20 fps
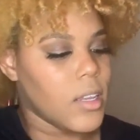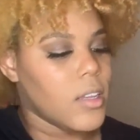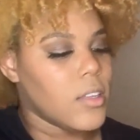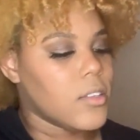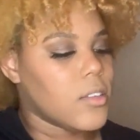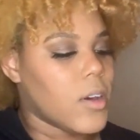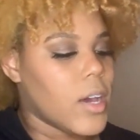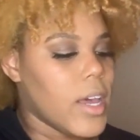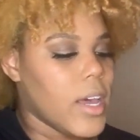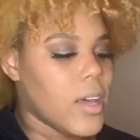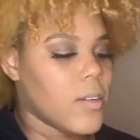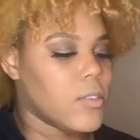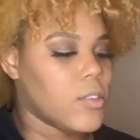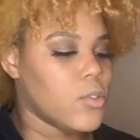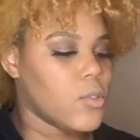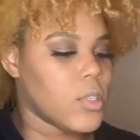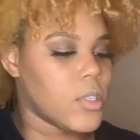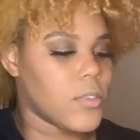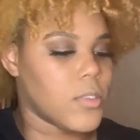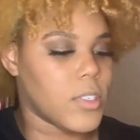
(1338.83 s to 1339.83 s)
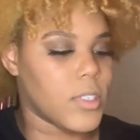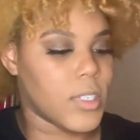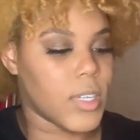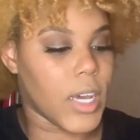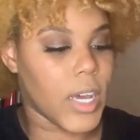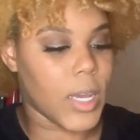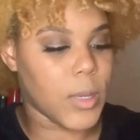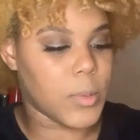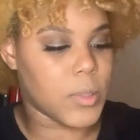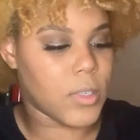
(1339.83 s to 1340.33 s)
So I have two different
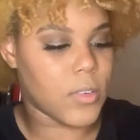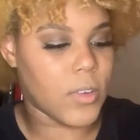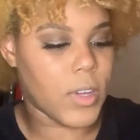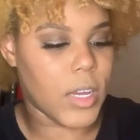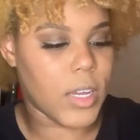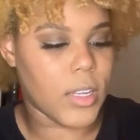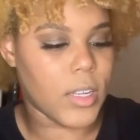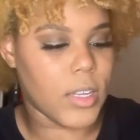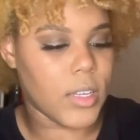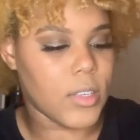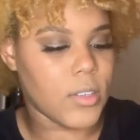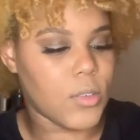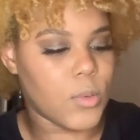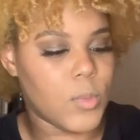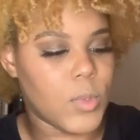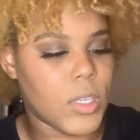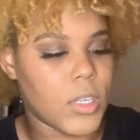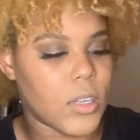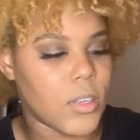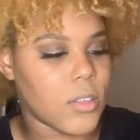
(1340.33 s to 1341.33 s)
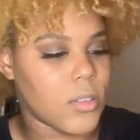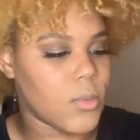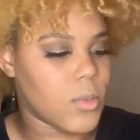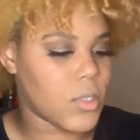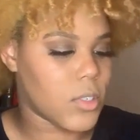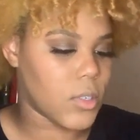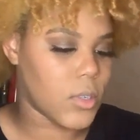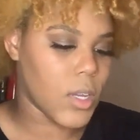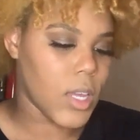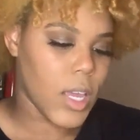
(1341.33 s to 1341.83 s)
types of highlight, to be honest
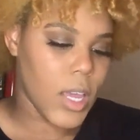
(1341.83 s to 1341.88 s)
with you.